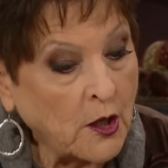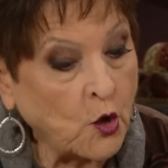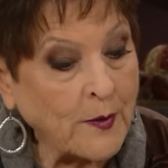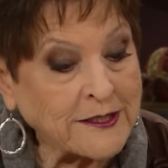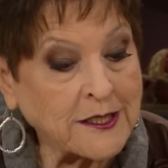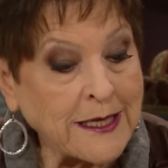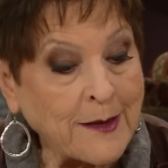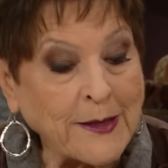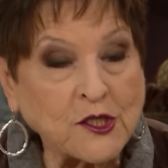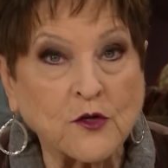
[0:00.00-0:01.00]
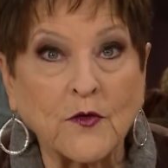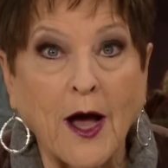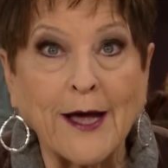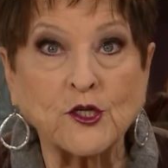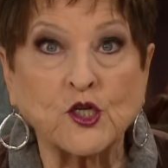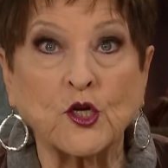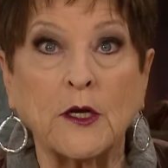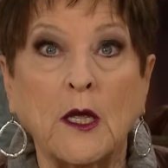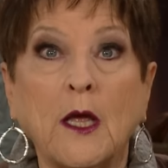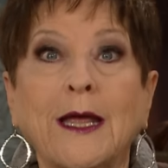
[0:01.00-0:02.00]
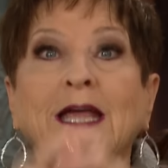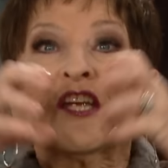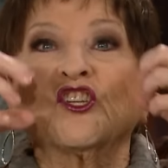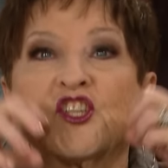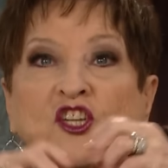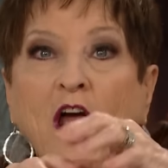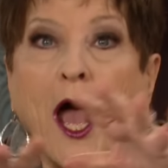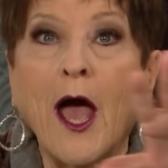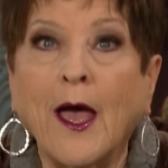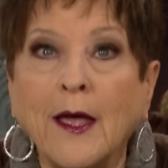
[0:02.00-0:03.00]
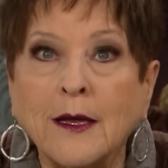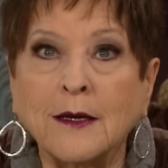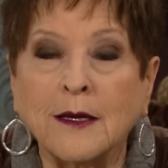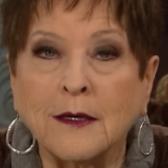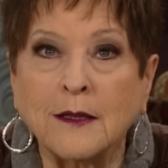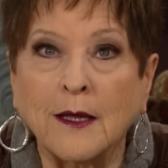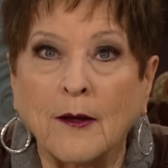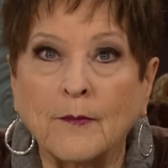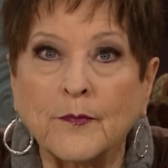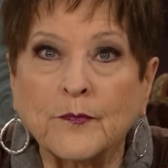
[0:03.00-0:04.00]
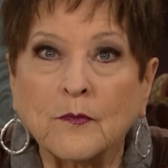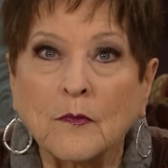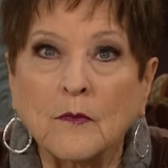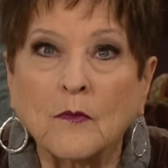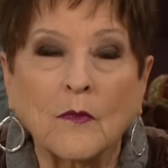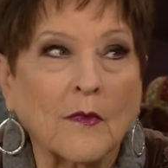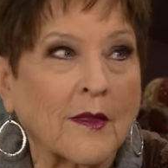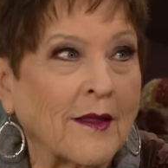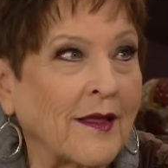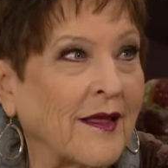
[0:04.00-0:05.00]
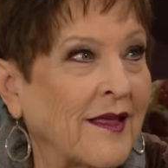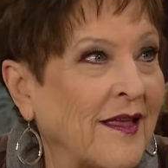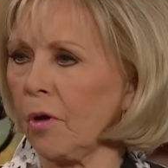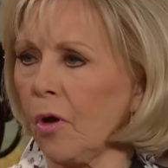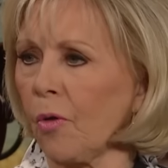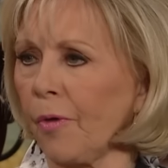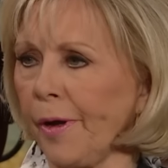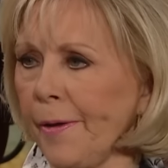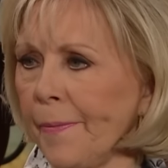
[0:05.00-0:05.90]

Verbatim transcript: who is the image of God, should shine unto them. The gospel full of glory.